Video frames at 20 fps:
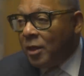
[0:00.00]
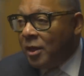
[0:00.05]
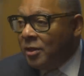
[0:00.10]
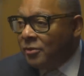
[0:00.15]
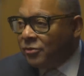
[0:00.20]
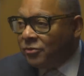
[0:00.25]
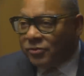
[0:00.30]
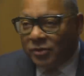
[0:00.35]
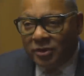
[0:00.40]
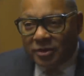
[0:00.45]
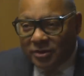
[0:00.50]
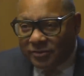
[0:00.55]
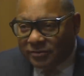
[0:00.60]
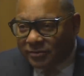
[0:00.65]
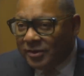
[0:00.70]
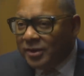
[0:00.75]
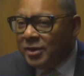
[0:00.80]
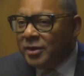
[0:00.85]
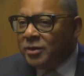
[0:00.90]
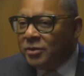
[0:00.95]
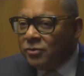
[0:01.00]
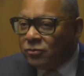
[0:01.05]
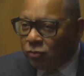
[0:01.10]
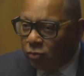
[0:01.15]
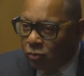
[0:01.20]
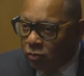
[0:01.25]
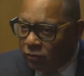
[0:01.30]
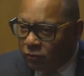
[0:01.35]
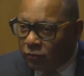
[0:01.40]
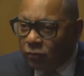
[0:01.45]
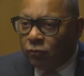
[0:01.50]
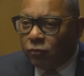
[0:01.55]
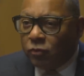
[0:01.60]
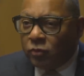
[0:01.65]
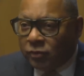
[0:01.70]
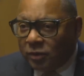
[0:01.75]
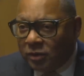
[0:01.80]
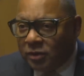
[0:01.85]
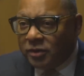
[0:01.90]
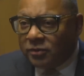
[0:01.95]
and Sonny Stitt, and so on and so
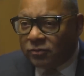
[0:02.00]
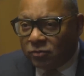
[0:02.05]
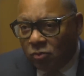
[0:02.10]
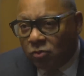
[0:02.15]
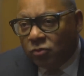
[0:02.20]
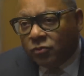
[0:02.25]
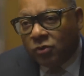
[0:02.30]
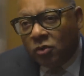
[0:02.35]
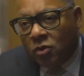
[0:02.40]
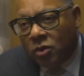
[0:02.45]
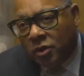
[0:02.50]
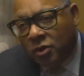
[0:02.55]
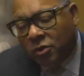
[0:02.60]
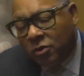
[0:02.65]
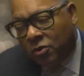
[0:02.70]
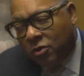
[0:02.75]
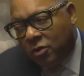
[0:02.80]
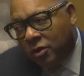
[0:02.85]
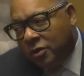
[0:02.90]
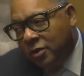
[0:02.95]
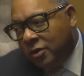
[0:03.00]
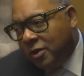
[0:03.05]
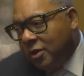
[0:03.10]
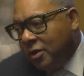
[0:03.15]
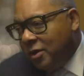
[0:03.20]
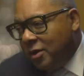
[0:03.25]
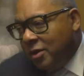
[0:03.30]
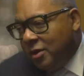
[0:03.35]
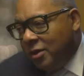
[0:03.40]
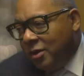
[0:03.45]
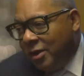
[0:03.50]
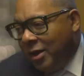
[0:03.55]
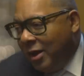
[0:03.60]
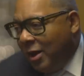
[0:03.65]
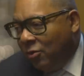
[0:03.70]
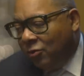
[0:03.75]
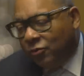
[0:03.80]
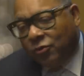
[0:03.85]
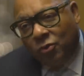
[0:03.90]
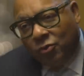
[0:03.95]
forth. The list goes on and on.
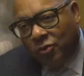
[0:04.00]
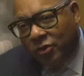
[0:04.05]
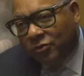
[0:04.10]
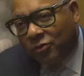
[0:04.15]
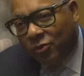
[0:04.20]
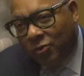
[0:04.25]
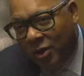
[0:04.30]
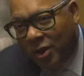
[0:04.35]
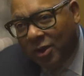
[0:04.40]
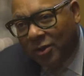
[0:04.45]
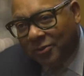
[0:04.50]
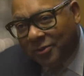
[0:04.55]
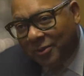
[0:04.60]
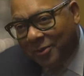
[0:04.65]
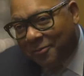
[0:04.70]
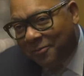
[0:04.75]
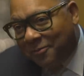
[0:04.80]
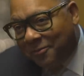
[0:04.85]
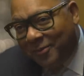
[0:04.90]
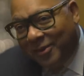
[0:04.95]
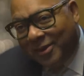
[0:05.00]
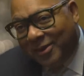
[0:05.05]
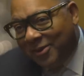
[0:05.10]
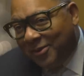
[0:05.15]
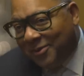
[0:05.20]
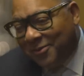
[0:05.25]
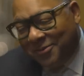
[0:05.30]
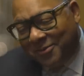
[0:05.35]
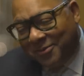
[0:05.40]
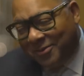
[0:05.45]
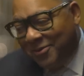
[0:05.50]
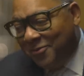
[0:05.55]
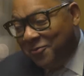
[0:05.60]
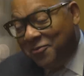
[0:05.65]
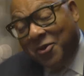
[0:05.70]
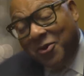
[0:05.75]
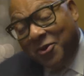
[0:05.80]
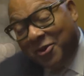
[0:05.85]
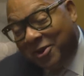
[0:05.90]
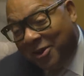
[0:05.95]
I was always around them, and uh, they're
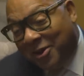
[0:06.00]
very